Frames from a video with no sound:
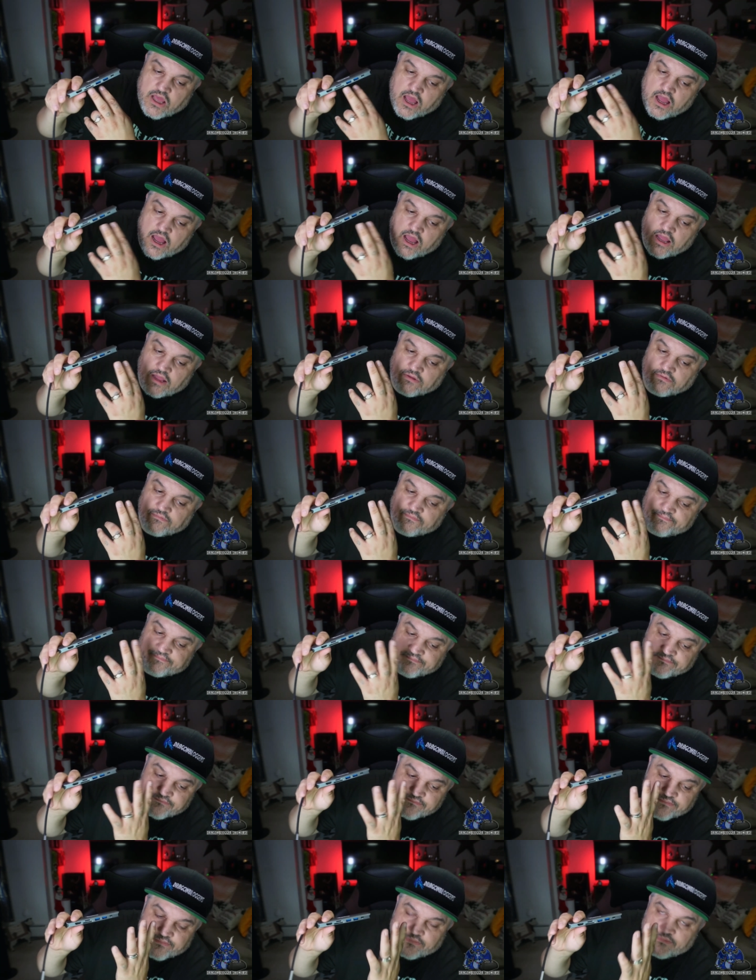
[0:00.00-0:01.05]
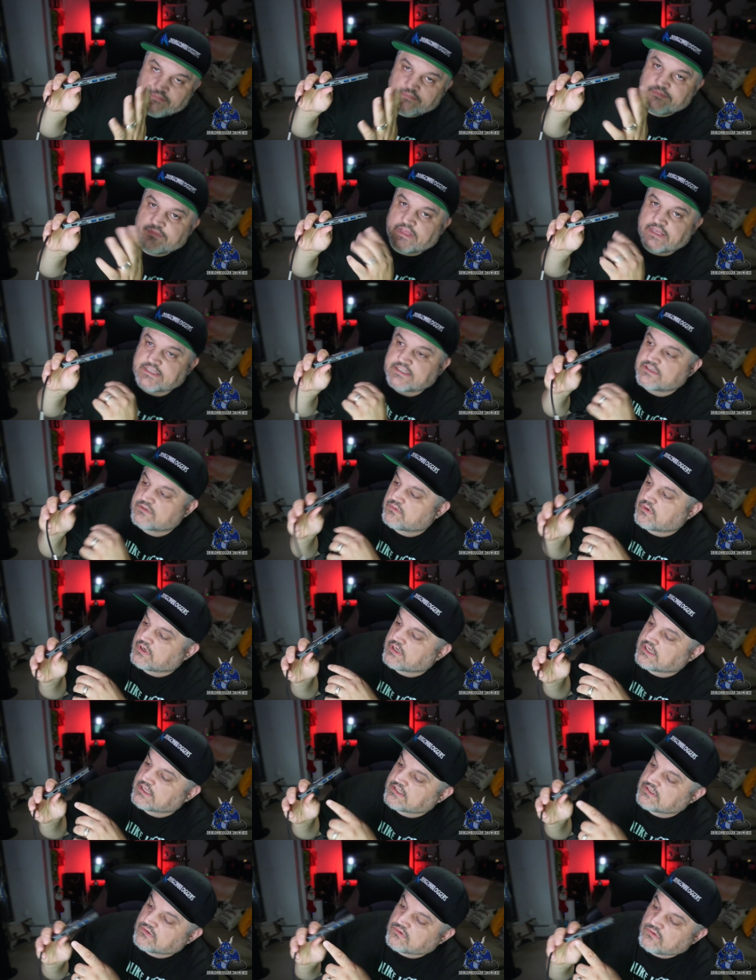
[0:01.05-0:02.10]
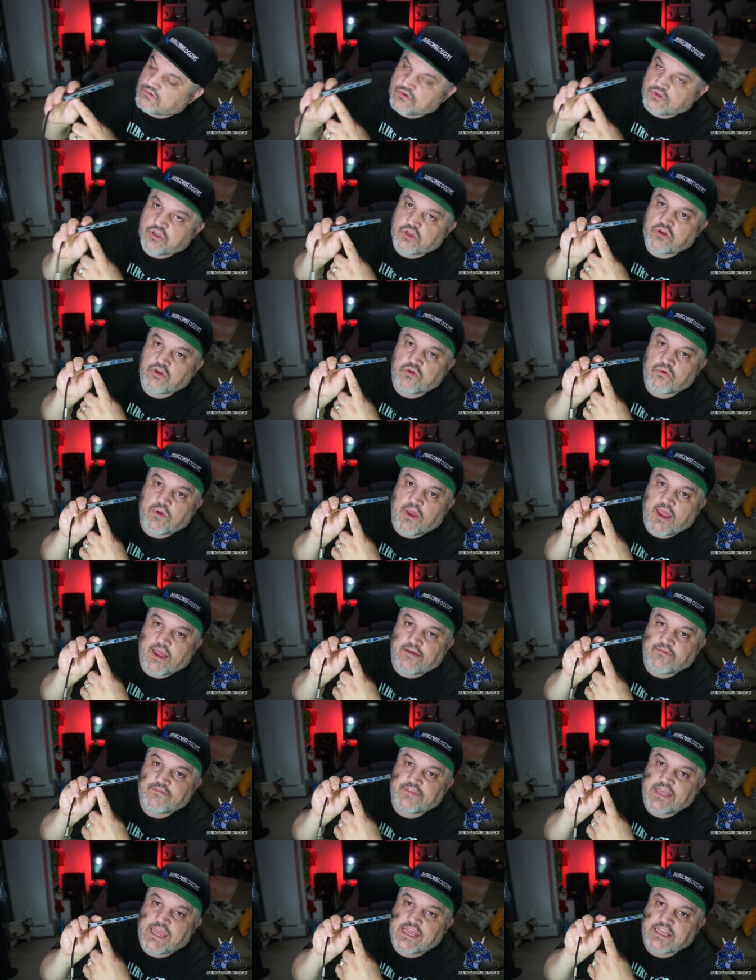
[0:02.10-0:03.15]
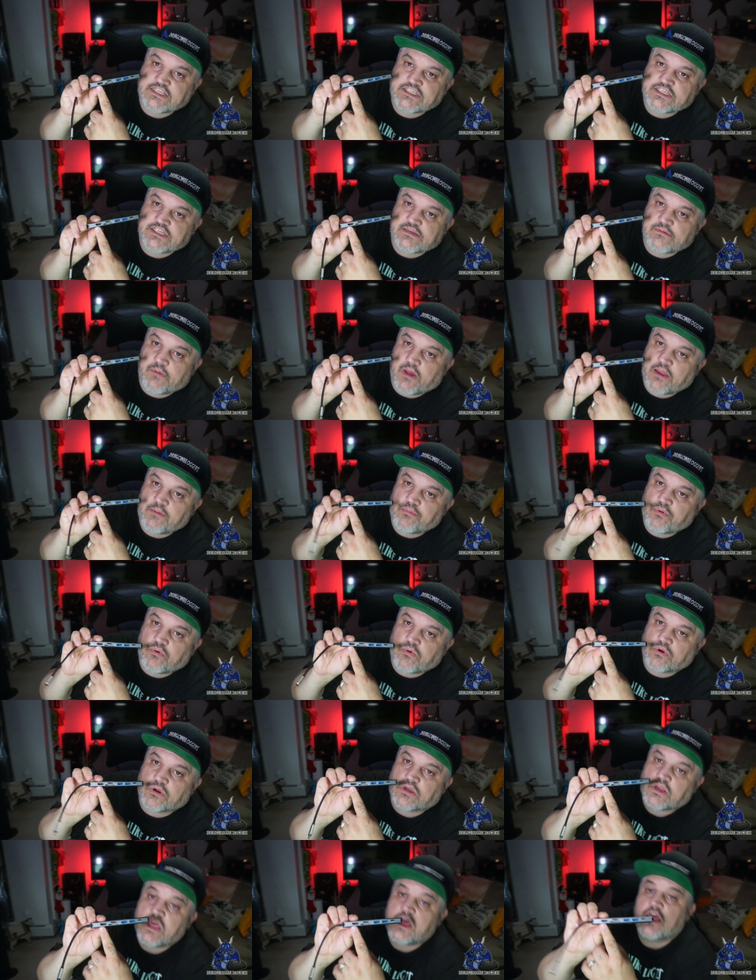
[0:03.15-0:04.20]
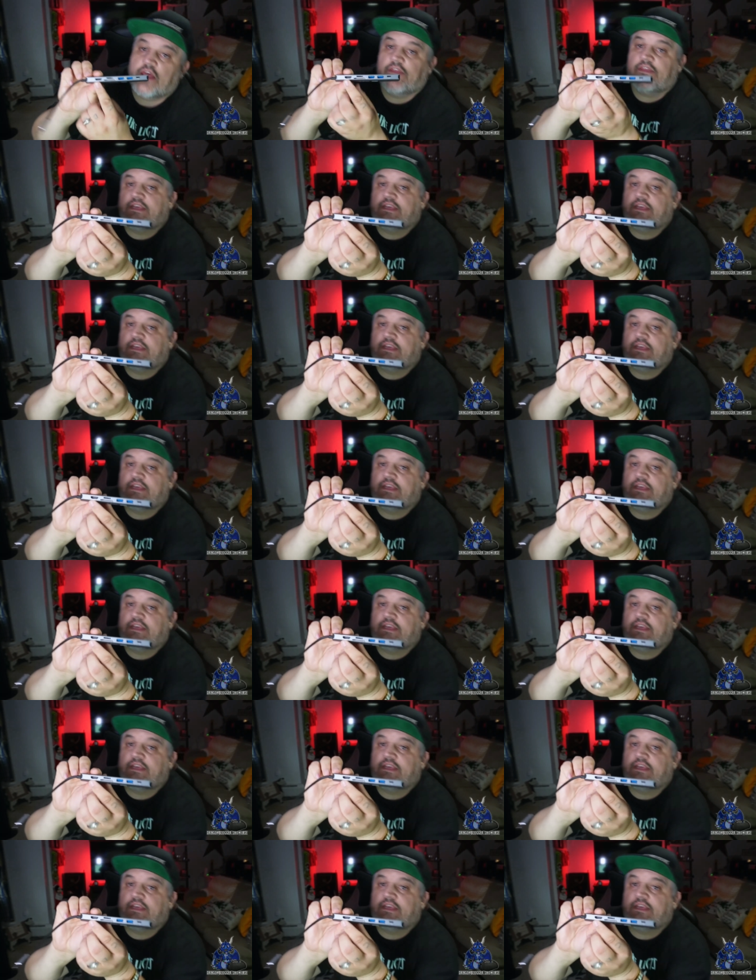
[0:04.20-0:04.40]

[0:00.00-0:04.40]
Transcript: Uh, this is where it gets cool. You do have the HDMI port.